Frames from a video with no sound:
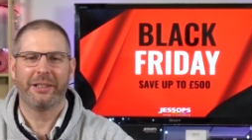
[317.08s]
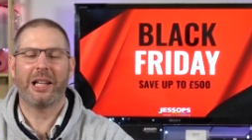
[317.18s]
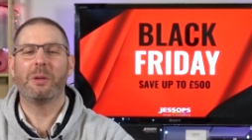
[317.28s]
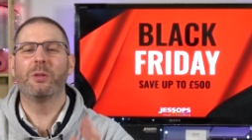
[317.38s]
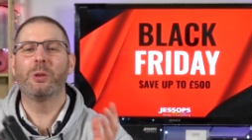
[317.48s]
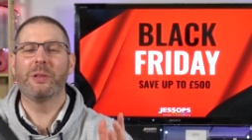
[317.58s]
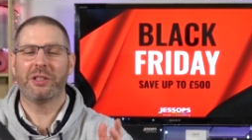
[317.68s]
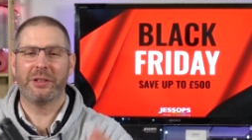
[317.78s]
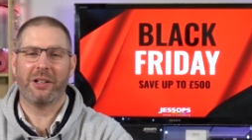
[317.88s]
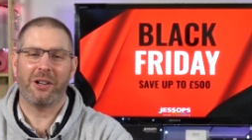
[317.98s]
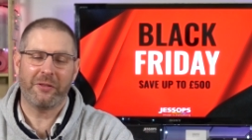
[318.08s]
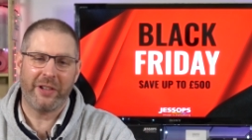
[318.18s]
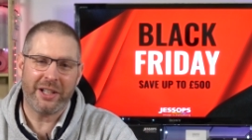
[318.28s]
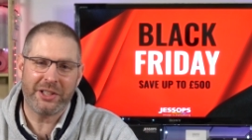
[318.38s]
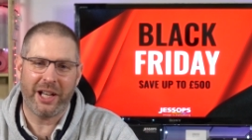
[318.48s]
Now, we've all been doing our
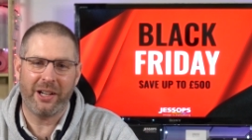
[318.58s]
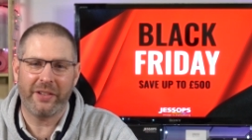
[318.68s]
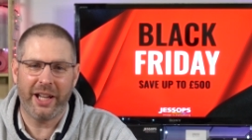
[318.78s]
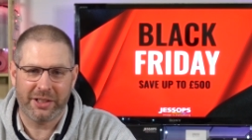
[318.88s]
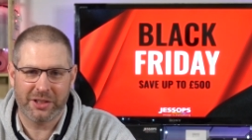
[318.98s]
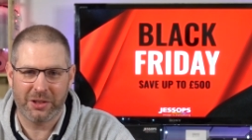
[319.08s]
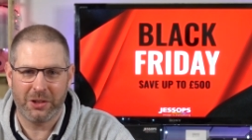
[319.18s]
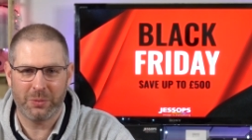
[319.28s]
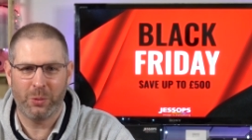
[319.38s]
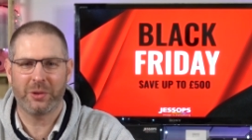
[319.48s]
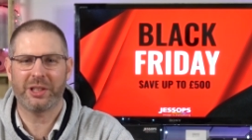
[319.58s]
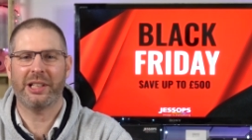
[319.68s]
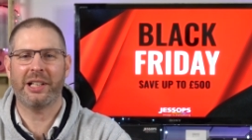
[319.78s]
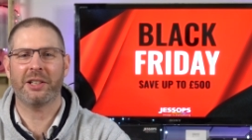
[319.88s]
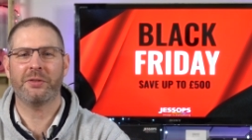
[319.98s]
fair share of exercise walks in
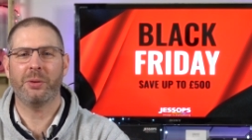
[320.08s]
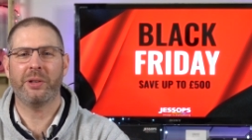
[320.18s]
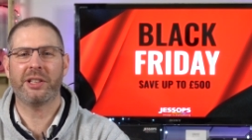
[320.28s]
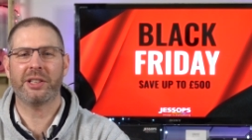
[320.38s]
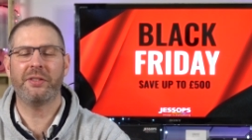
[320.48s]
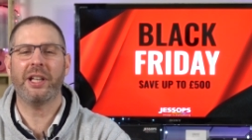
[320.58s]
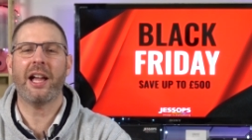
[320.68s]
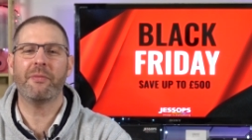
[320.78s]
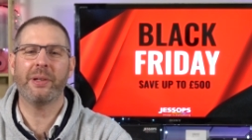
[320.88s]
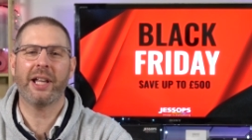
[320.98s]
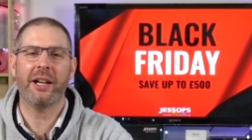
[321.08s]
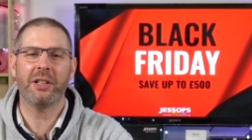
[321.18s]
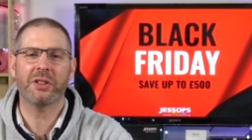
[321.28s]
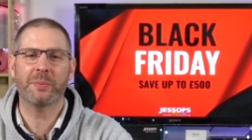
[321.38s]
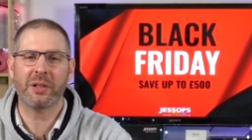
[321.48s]
the last few weeks, and if you have been out
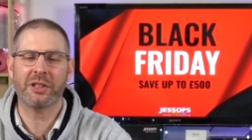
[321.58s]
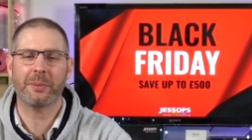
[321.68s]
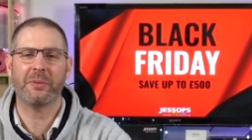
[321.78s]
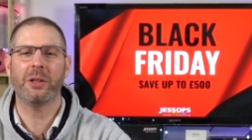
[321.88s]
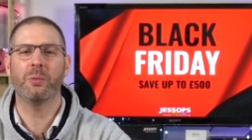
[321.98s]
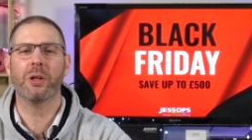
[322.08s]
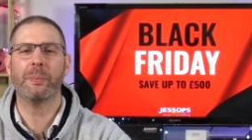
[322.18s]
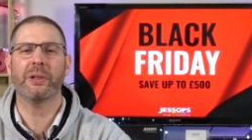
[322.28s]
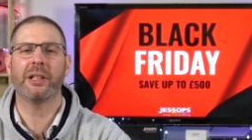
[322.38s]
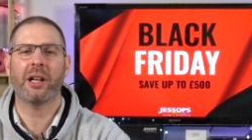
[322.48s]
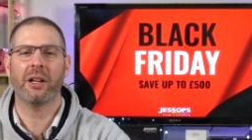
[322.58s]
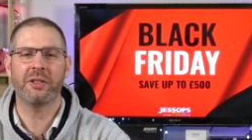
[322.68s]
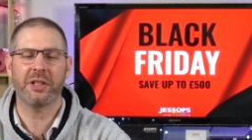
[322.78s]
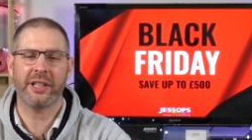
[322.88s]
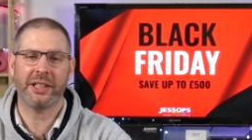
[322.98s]
and you've spotted something you want to bring
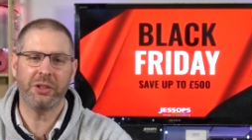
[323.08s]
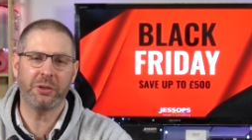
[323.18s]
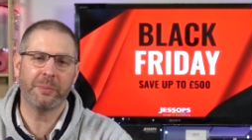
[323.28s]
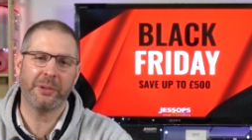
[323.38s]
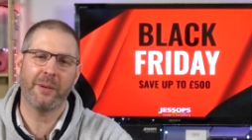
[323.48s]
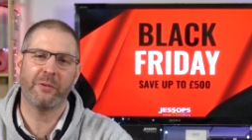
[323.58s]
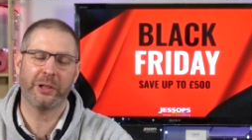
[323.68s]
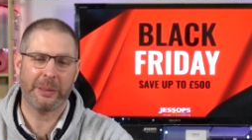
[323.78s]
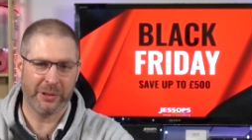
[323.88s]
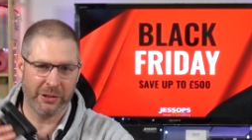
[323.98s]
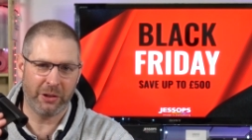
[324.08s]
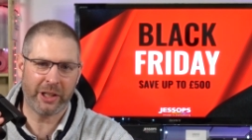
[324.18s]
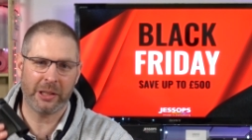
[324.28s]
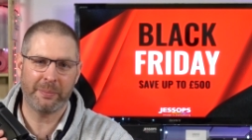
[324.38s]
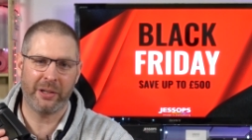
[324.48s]
closer, then you could be up for a
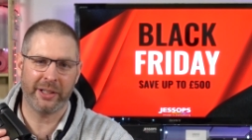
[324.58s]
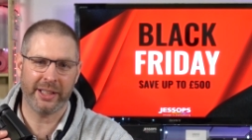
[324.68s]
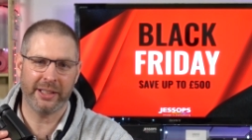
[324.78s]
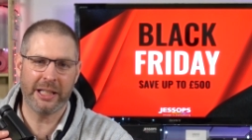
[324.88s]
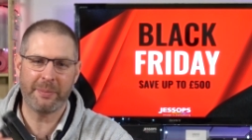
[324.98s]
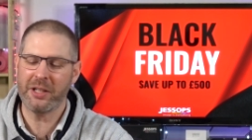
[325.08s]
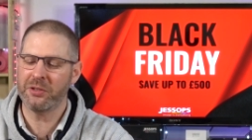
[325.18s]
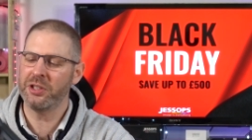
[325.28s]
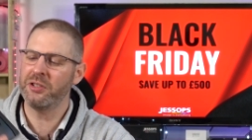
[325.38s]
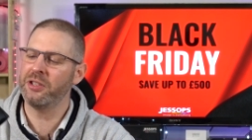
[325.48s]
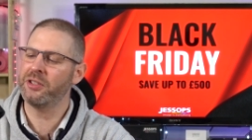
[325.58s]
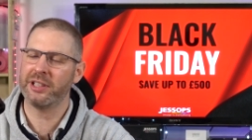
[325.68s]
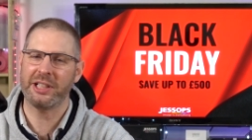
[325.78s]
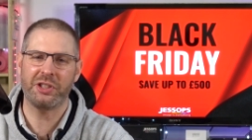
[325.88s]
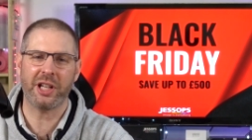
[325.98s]
binocular bargain. Let me introduce you to
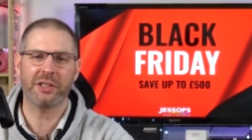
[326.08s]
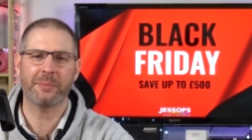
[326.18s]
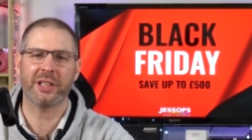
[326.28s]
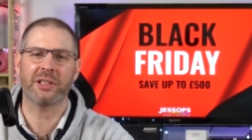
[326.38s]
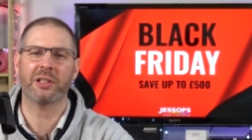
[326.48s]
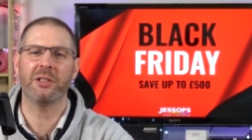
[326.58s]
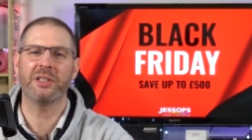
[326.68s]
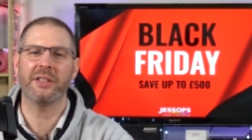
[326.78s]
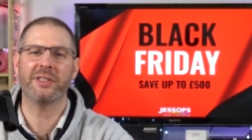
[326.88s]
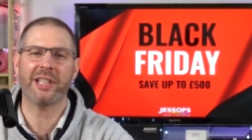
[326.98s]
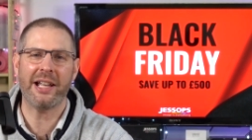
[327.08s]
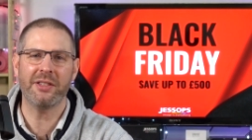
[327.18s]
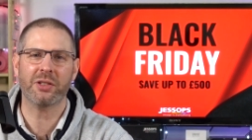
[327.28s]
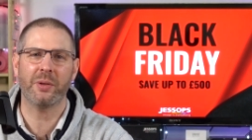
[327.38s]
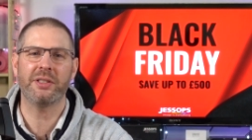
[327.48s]
the Jessops exclusive
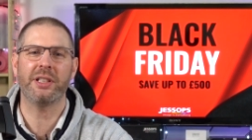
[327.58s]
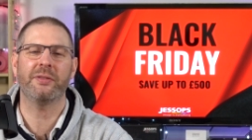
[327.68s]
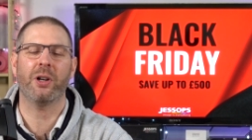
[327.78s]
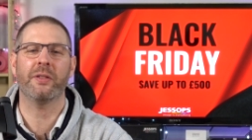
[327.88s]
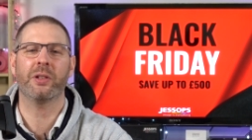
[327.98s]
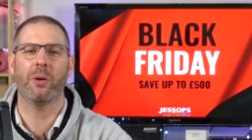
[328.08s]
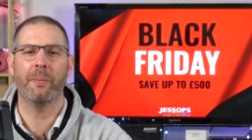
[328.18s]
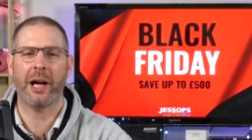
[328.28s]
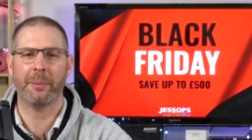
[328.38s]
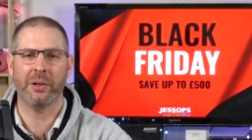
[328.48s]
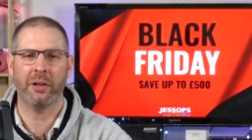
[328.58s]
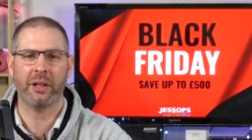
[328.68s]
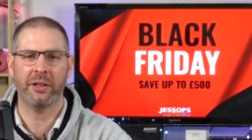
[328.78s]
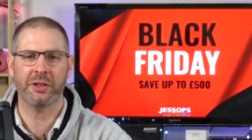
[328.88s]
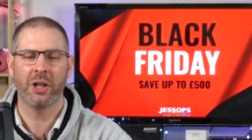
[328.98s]
1025 compact
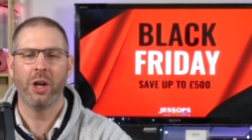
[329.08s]
binoculars,